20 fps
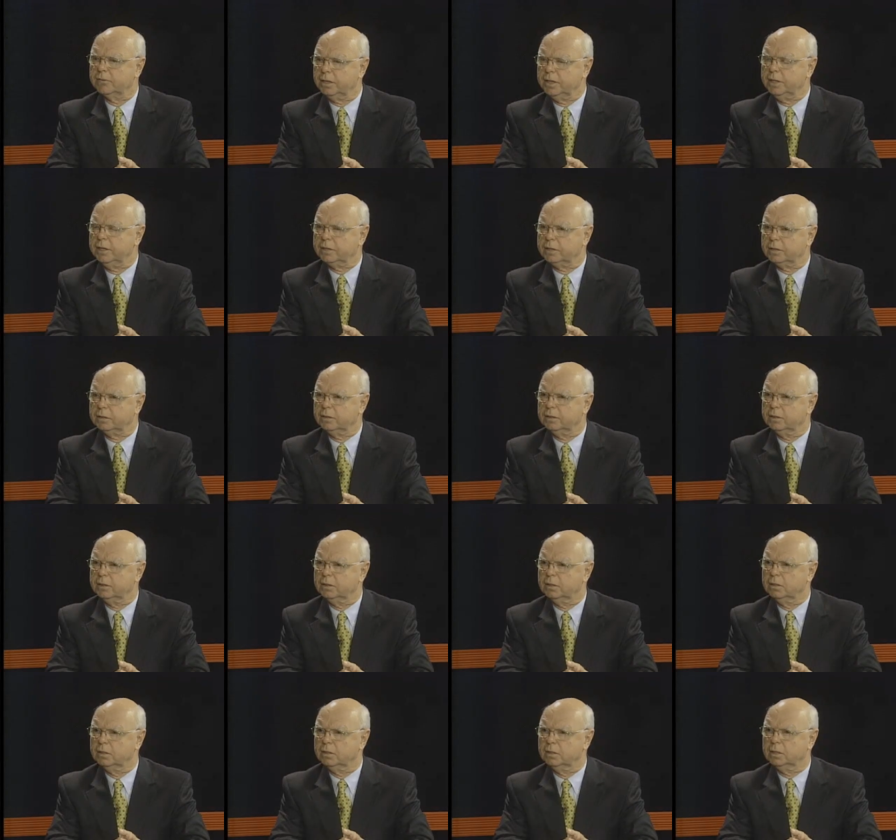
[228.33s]
van,
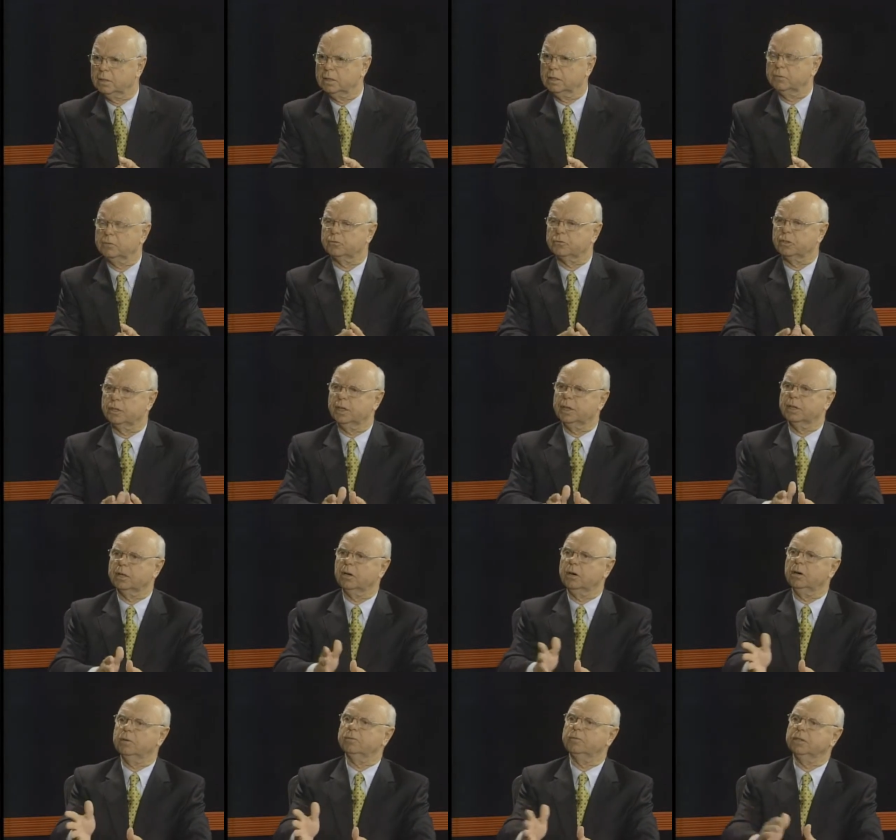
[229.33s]
and he was getting
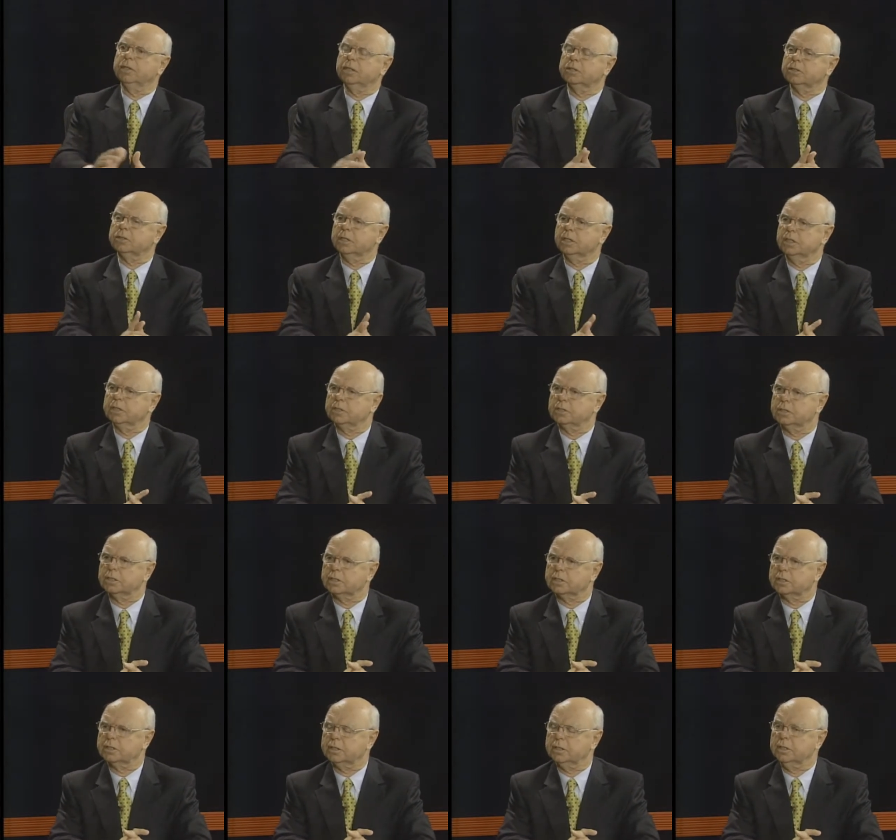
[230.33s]
off Interstate
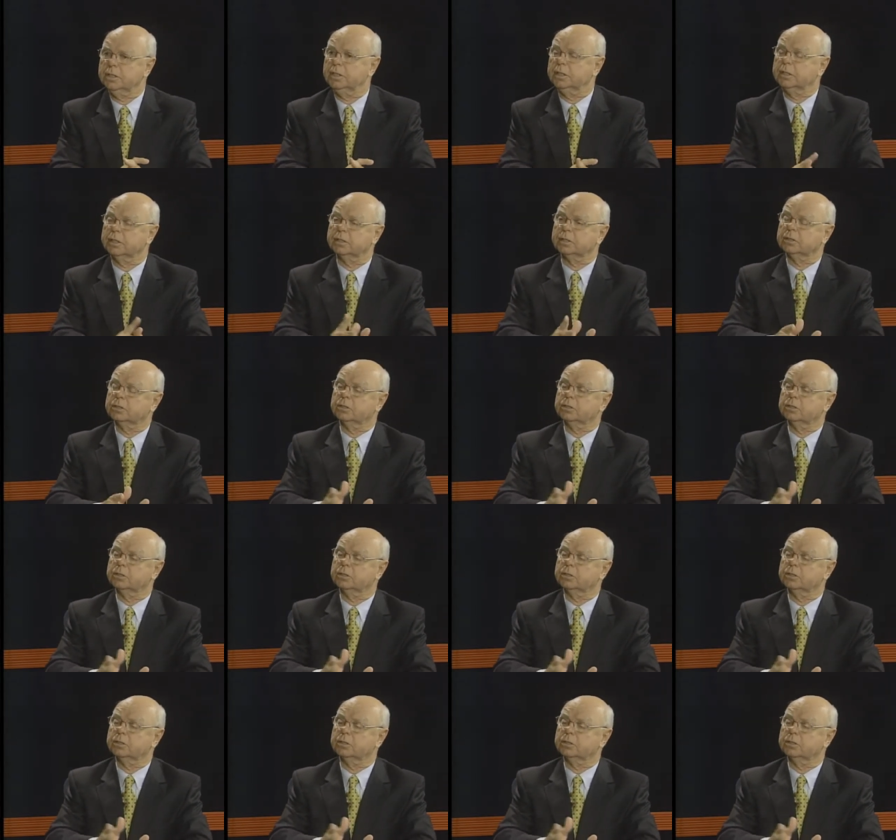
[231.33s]
16,